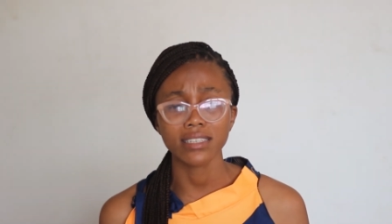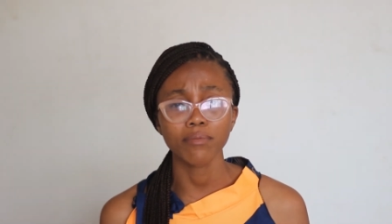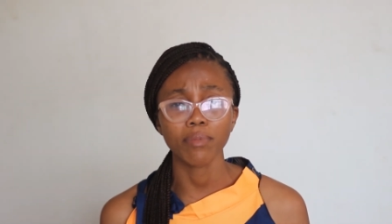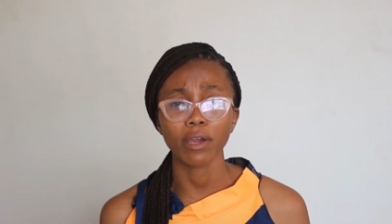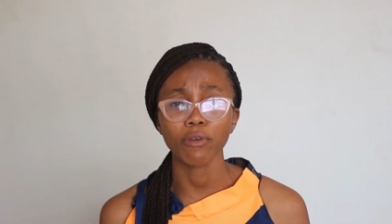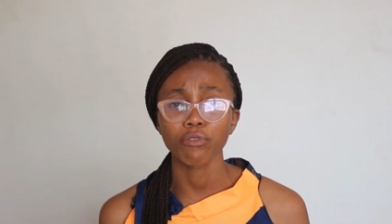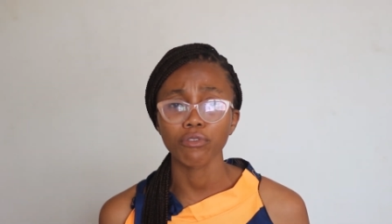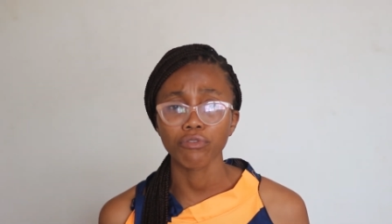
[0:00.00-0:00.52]
Is it
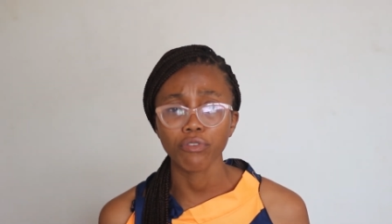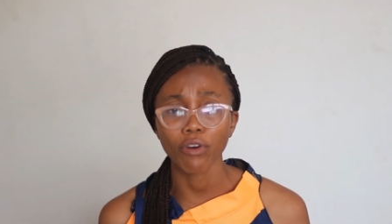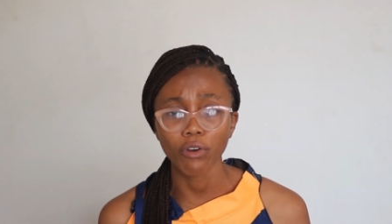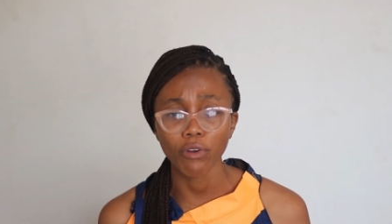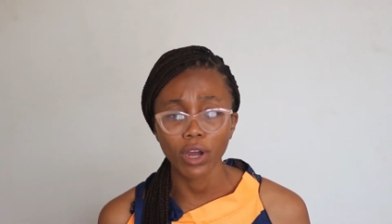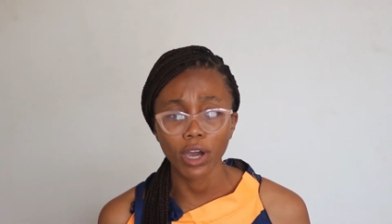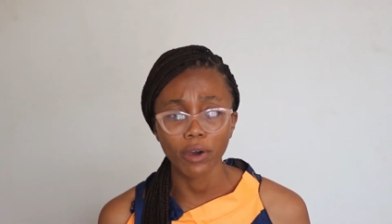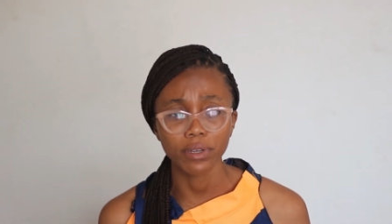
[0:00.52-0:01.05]
by
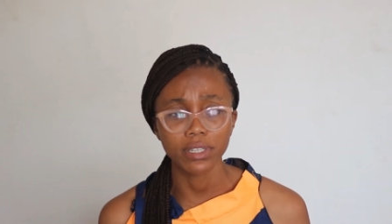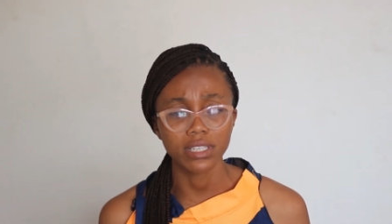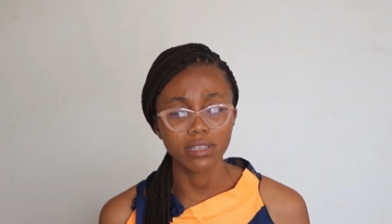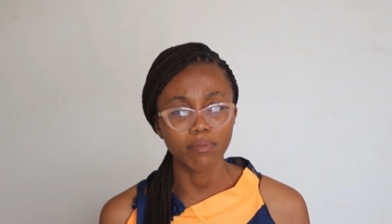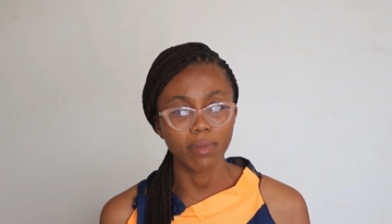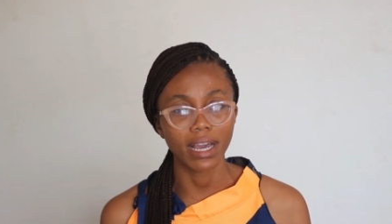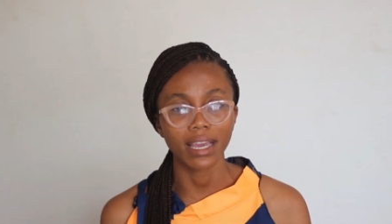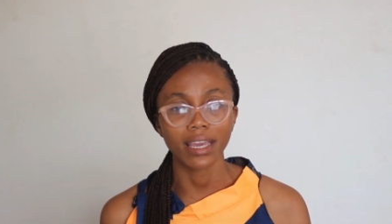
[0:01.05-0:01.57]
referral? Is
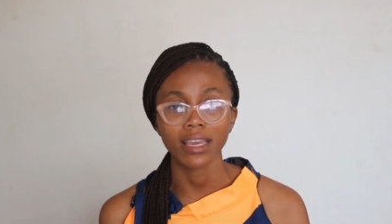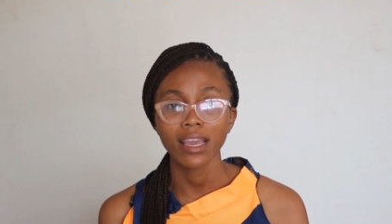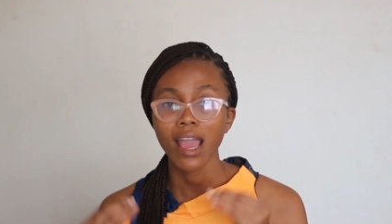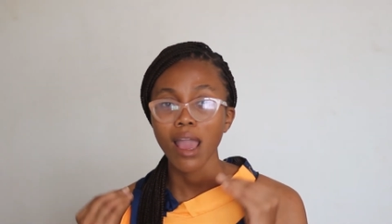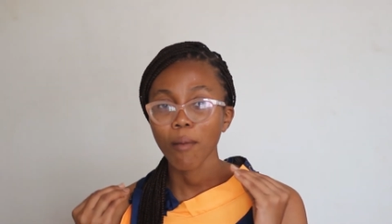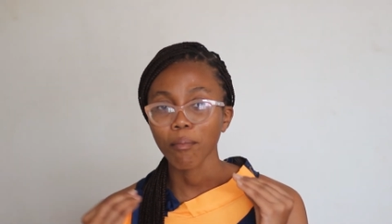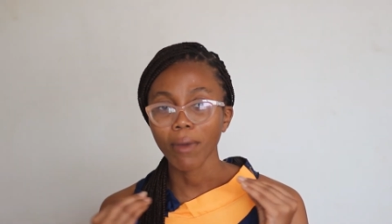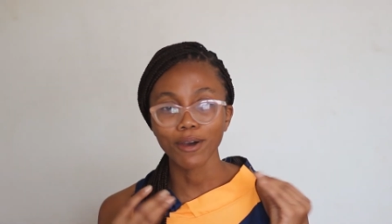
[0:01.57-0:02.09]
it by
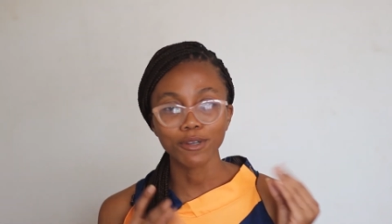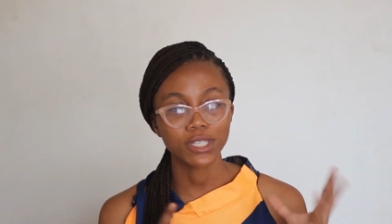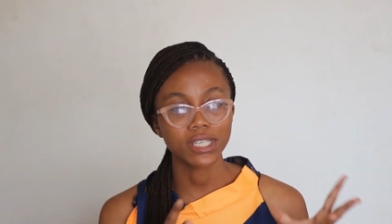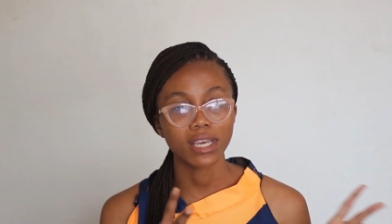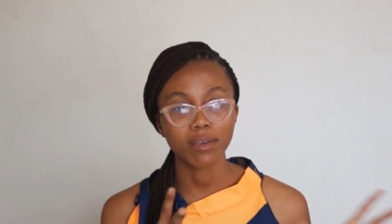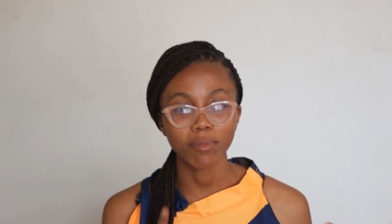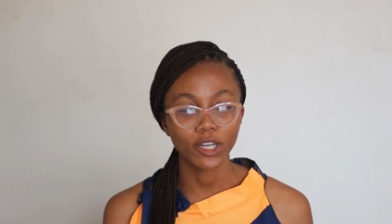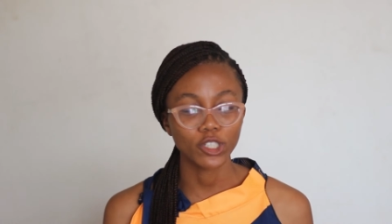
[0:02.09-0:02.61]
mouth
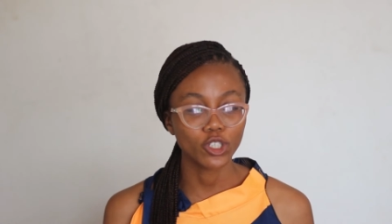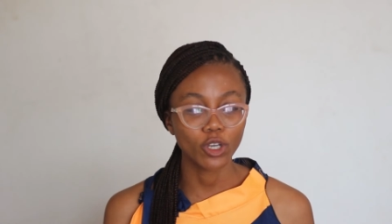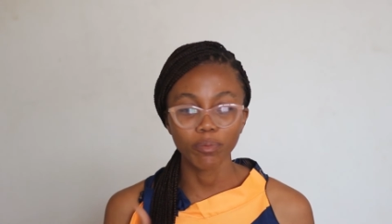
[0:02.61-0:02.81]
to mouth?